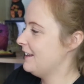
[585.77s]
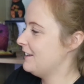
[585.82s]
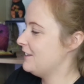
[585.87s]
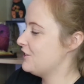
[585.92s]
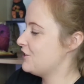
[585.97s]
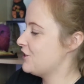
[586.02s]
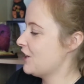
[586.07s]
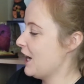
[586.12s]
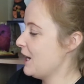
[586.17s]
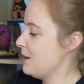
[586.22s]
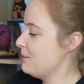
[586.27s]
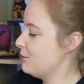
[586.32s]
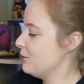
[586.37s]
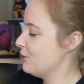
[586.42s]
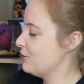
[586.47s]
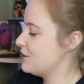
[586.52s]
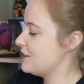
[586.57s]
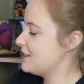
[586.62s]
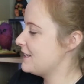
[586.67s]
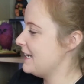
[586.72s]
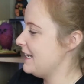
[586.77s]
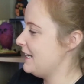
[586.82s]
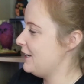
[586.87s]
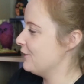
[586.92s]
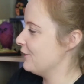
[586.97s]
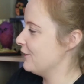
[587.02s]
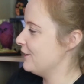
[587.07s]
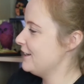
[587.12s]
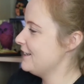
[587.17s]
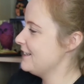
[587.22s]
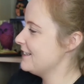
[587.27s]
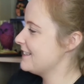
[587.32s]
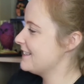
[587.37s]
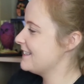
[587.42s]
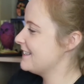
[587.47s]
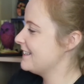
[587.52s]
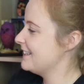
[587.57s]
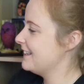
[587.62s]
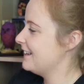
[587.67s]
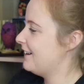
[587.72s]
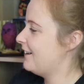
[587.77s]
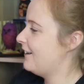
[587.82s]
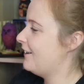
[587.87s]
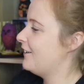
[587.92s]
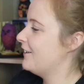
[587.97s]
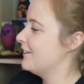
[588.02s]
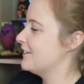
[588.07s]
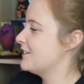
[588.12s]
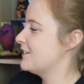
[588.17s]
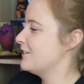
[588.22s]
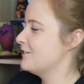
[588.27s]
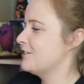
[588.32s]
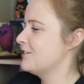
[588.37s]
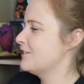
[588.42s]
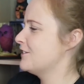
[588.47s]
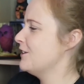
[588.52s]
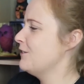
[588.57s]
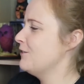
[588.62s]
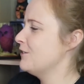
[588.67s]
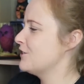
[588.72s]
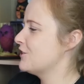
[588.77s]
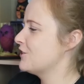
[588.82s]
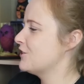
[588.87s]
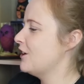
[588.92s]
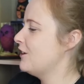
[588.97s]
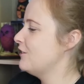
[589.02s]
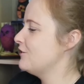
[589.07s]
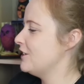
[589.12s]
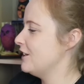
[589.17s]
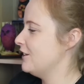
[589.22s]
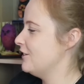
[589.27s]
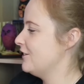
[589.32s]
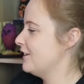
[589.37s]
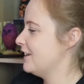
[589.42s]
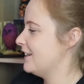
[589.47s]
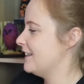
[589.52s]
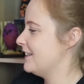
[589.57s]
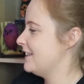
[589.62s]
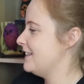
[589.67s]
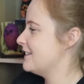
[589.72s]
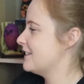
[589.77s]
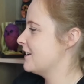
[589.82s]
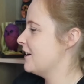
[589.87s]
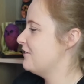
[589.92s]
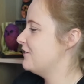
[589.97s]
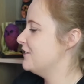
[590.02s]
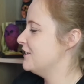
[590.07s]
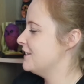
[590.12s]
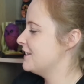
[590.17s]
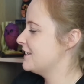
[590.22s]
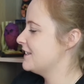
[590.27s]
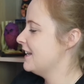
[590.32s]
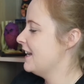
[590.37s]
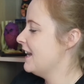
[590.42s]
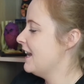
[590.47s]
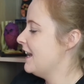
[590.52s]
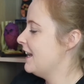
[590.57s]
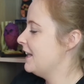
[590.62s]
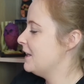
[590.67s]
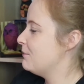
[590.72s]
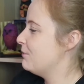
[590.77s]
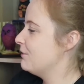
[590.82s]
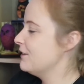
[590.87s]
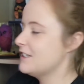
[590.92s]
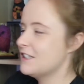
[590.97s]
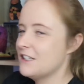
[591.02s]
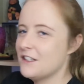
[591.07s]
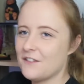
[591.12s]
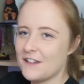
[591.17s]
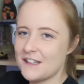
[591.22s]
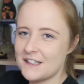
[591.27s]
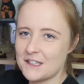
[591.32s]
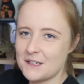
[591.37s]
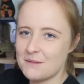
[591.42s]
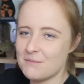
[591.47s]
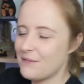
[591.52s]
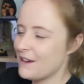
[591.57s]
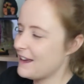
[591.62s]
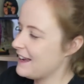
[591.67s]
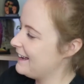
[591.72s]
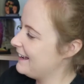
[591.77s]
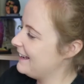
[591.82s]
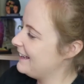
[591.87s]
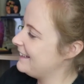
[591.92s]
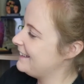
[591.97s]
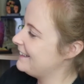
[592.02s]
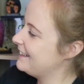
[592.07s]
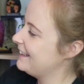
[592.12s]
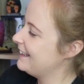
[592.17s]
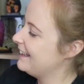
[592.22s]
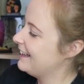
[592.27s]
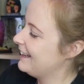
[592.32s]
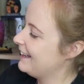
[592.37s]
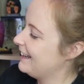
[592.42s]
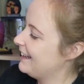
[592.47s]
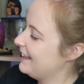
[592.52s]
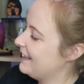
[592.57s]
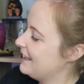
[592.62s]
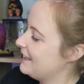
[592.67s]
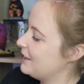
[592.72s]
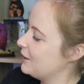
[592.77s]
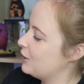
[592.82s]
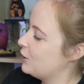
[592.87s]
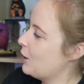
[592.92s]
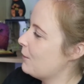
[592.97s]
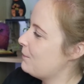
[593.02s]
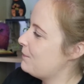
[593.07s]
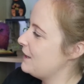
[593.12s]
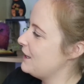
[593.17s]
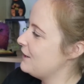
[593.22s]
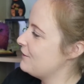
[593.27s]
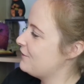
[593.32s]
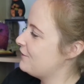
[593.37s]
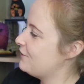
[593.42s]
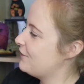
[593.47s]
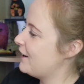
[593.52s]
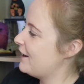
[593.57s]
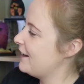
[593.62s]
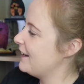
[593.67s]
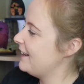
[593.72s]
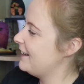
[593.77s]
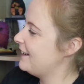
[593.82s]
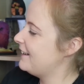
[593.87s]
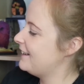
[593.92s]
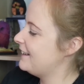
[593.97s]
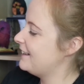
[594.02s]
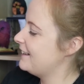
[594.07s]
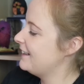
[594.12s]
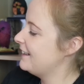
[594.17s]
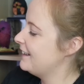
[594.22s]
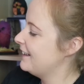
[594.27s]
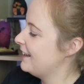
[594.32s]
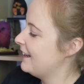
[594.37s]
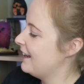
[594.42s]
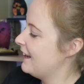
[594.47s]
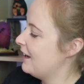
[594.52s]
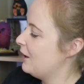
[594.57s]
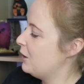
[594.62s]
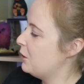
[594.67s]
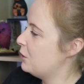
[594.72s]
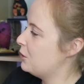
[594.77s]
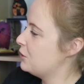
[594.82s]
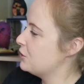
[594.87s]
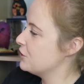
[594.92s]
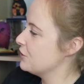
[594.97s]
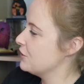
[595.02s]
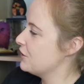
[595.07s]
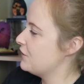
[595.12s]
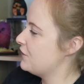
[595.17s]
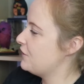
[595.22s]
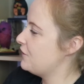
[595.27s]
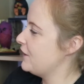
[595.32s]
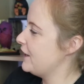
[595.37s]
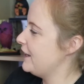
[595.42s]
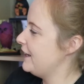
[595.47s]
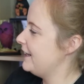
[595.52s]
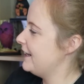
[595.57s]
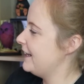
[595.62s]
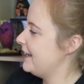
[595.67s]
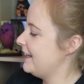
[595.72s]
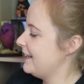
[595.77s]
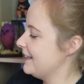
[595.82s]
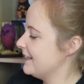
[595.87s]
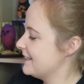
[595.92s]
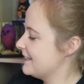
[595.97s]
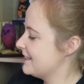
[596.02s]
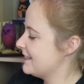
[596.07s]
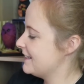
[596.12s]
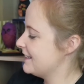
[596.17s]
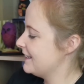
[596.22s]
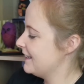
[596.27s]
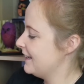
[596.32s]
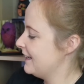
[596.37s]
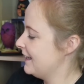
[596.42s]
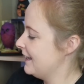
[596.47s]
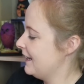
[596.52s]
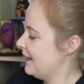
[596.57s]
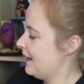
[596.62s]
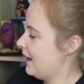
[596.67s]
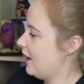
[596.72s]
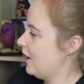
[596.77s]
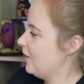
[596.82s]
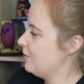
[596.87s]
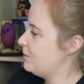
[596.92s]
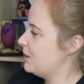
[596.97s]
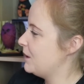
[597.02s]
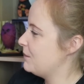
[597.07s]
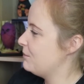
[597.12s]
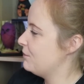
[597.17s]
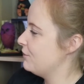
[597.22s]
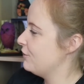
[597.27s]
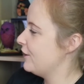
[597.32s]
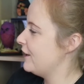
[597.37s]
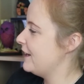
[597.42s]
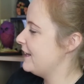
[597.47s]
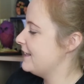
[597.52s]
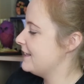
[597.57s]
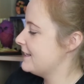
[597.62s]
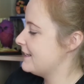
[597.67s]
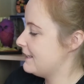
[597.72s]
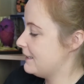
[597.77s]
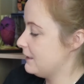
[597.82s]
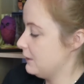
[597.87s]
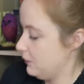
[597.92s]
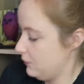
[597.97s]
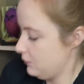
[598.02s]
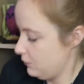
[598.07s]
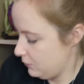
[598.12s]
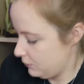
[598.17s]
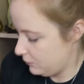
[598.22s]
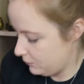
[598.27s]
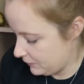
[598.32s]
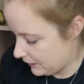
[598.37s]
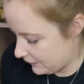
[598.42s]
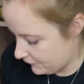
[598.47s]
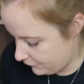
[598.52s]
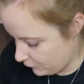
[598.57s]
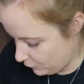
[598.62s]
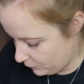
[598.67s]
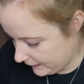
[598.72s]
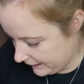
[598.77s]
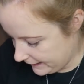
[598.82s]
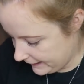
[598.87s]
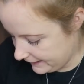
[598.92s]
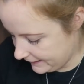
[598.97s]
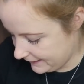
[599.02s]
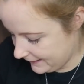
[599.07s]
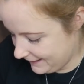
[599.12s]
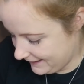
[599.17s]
the Chamber of Secrets. Oh, so nostalgic looking at these covers. The Prisoner of Azkaban, The Goblet of Fire, Order of the Phoenix, Half-Blood Prince, ooh, The Falling,